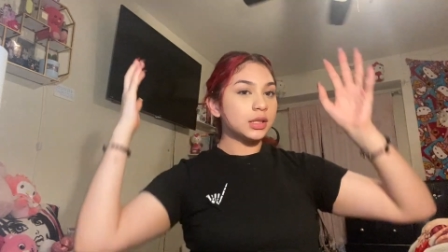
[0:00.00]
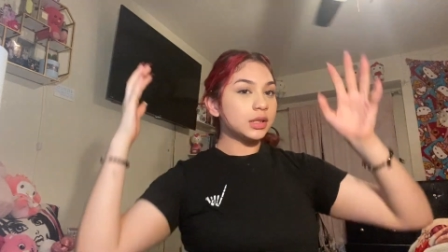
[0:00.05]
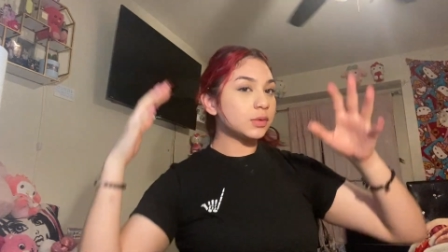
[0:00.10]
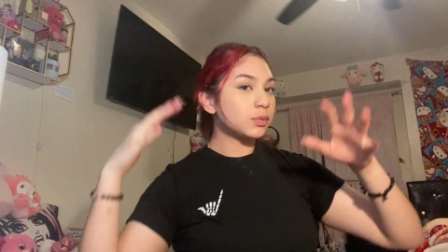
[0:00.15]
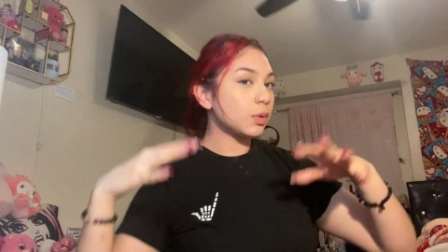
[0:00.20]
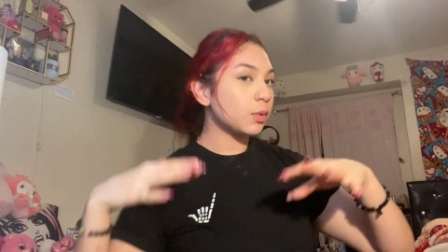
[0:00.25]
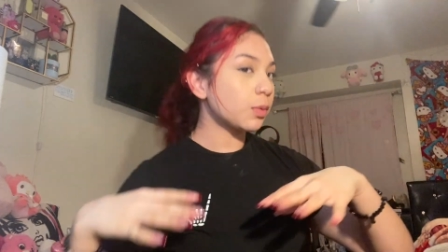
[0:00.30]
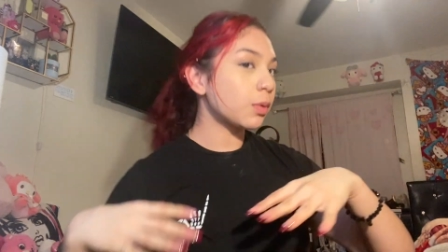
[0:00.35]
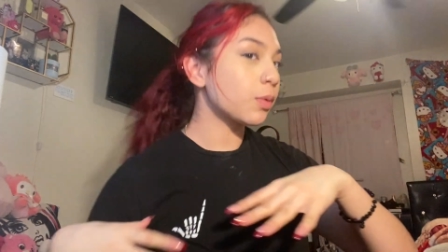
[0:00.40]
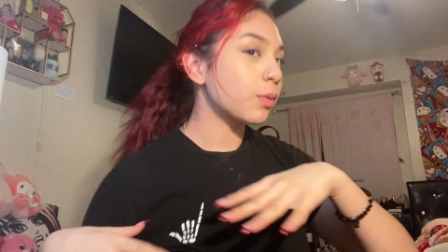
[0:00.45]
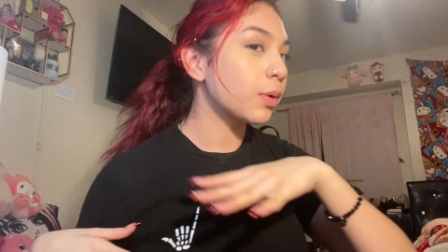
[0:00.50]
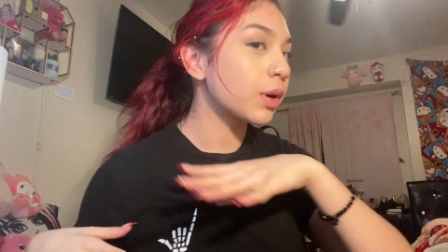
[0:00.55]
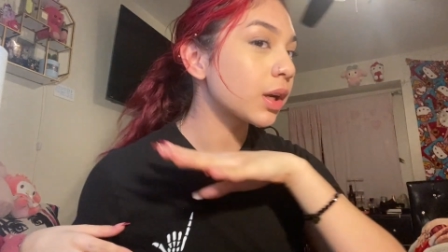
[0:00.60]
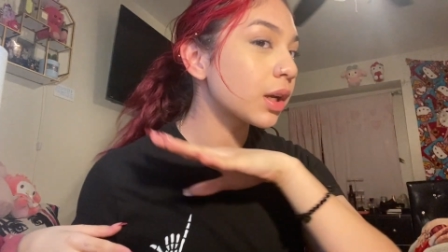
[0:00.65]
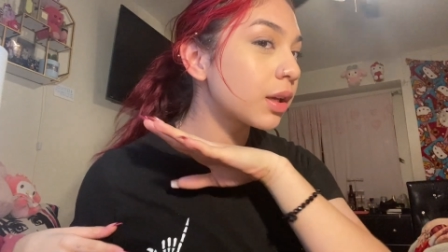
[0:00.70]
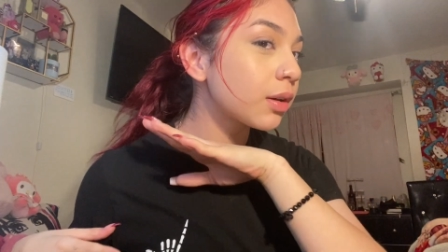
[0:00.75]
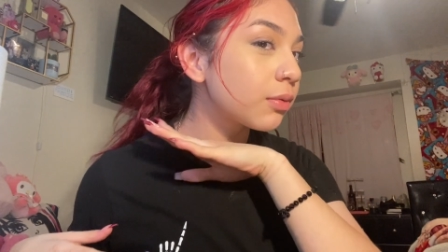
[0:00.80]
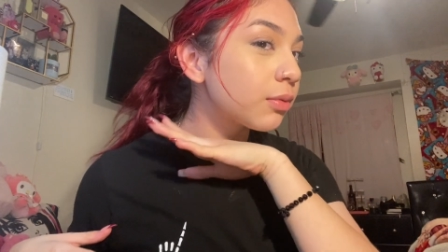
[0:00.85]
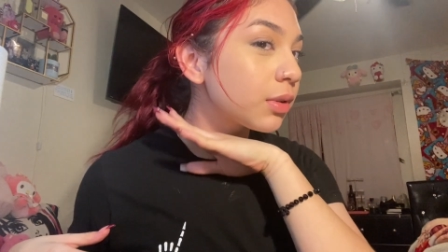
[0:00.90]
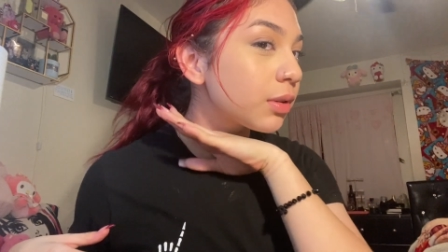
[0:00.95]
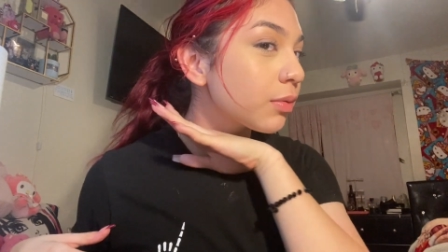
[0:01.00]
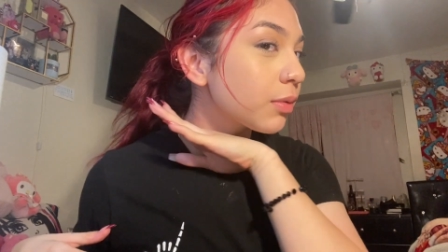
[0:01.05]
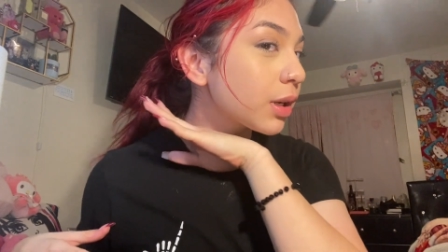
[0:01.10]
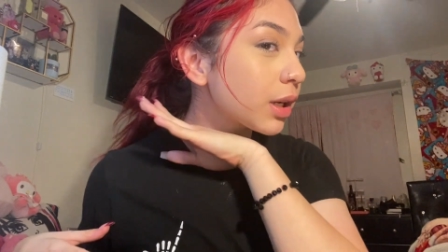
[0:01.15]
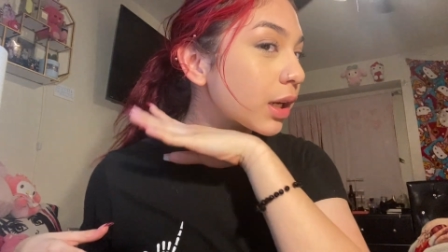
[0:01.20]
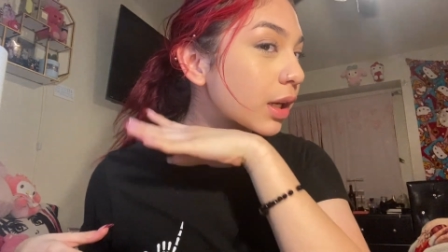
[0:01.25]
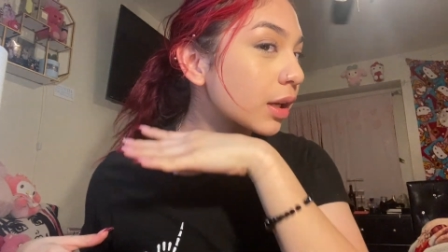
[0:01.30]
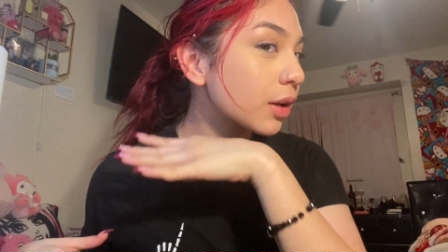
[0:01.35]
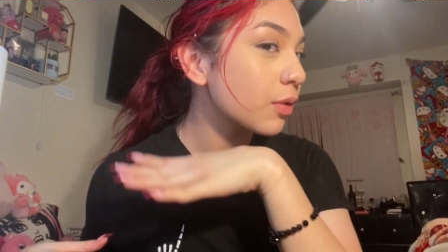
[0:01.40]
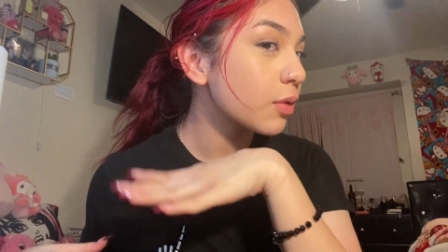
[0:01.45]
is what we're working with right
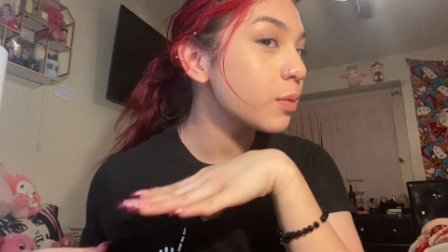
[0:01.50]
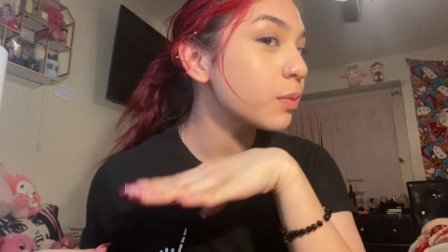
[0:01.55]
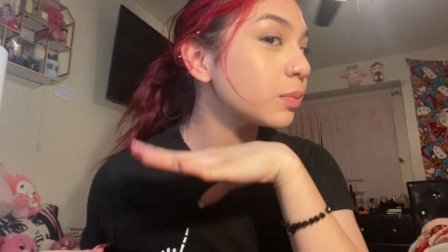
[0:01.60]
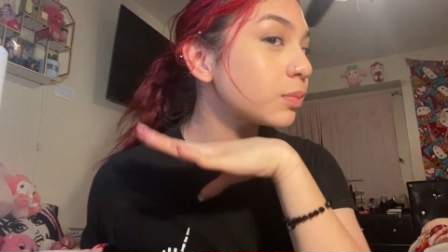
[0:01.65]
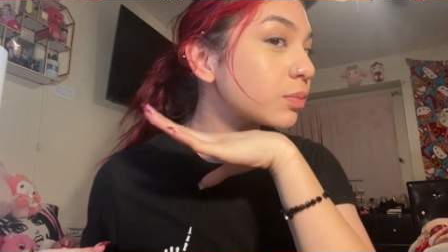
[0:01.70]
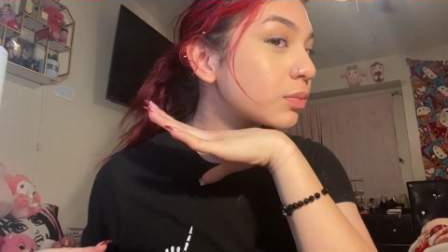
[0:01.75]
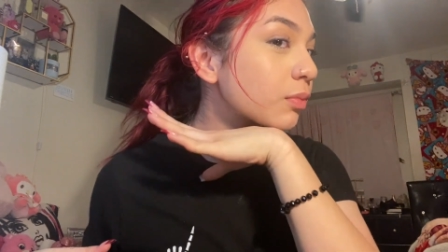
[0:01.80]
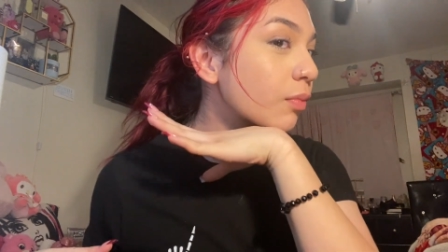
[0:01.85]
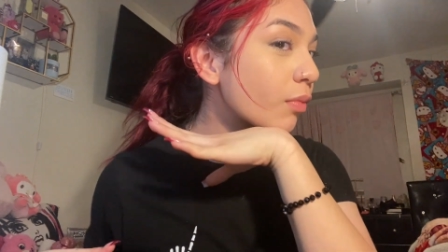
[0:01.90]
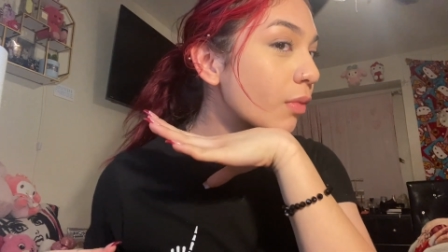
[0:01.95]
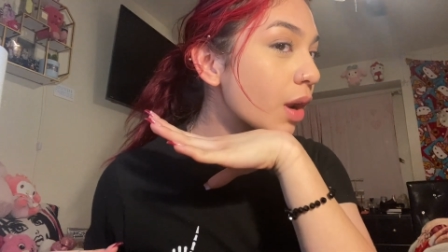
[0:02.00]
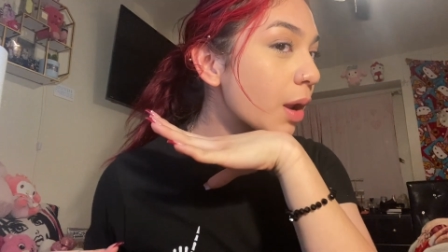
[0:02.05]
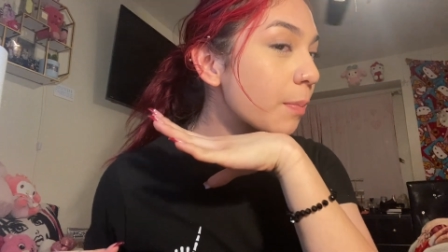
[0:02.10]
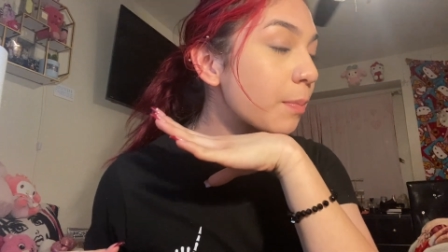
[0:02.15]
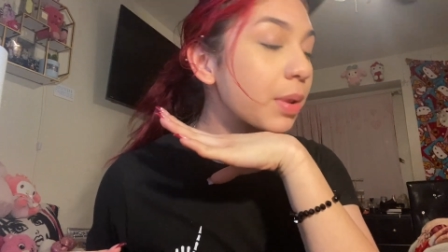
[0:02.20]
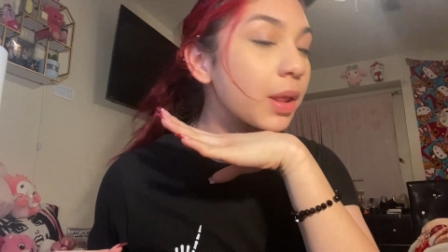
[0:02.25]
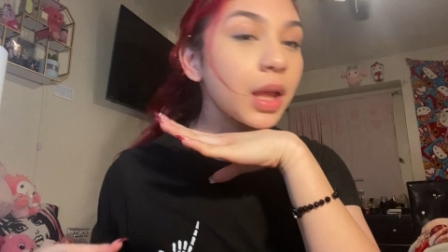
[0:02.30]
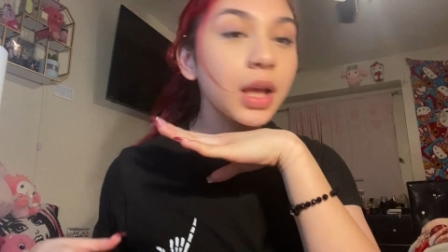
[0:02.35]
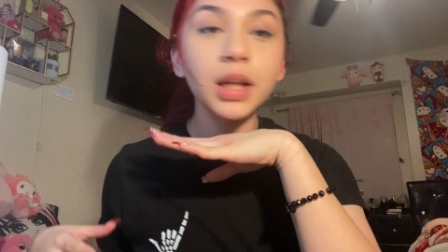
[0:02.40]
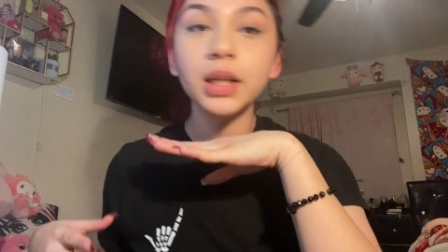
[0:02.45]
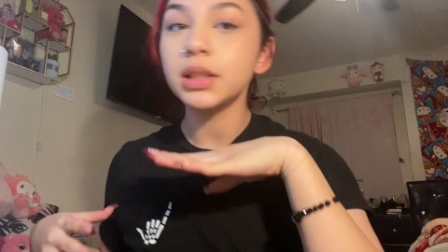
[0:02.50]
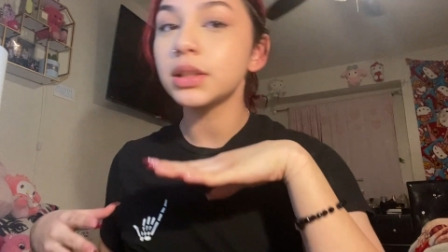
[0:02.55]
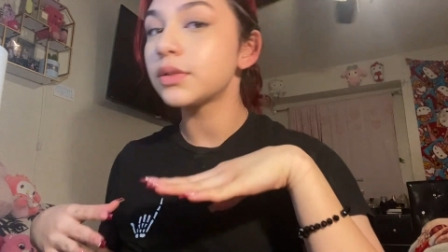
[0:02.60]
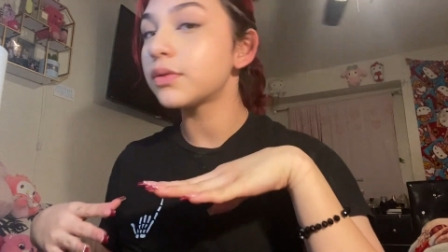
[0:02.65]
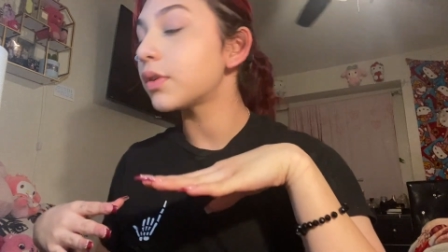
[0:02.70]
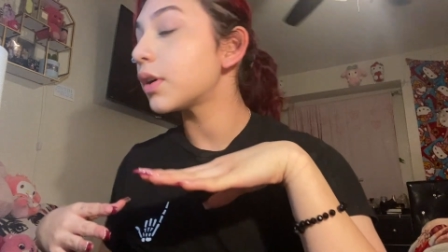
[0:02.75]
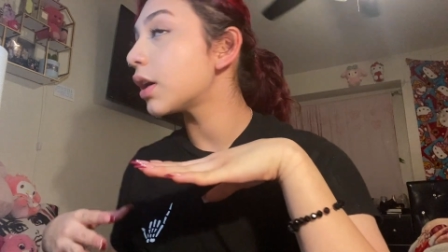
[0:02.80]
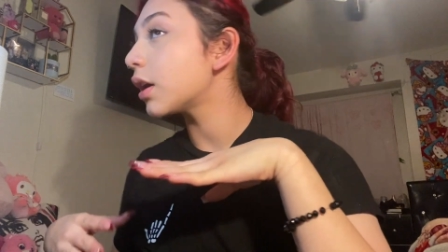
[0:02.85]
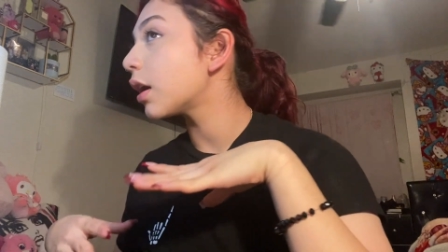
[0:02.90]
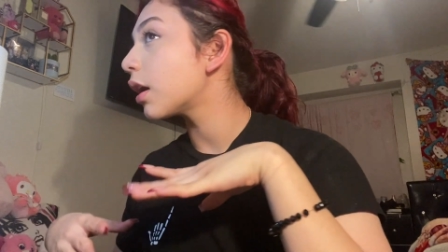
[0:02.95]
now. Plain as
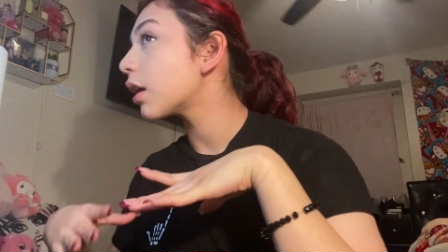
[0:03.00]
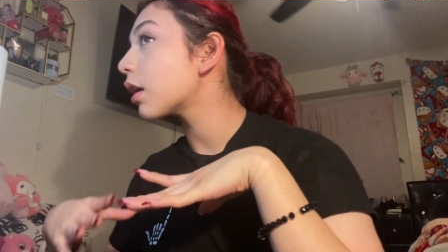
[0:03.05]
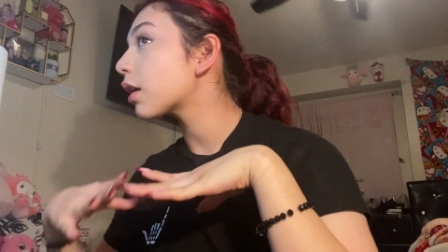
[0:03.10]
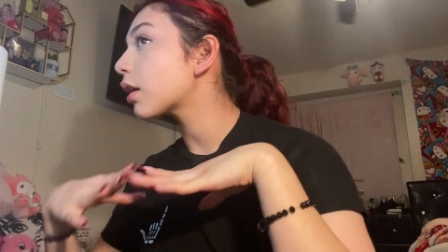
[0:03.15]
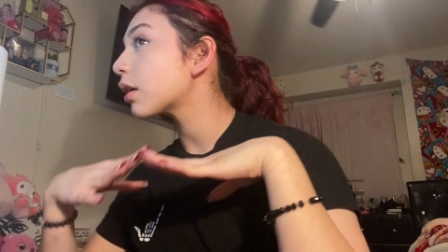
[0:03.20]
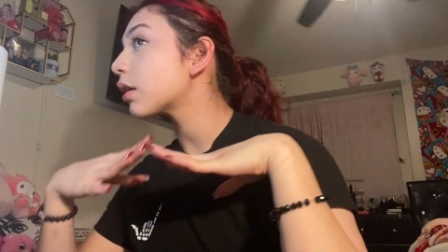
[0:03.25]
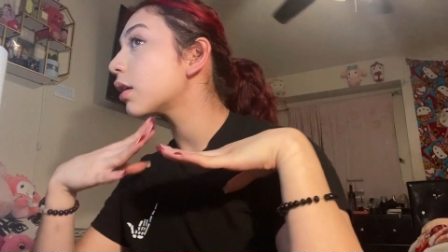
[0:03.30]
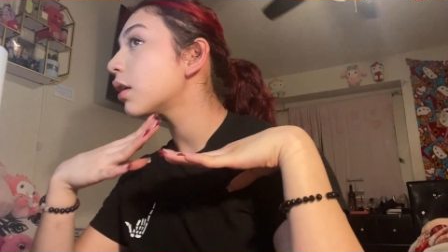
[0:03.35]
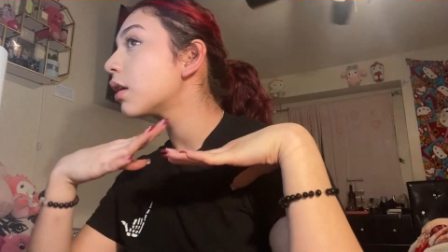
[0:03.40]
fuck.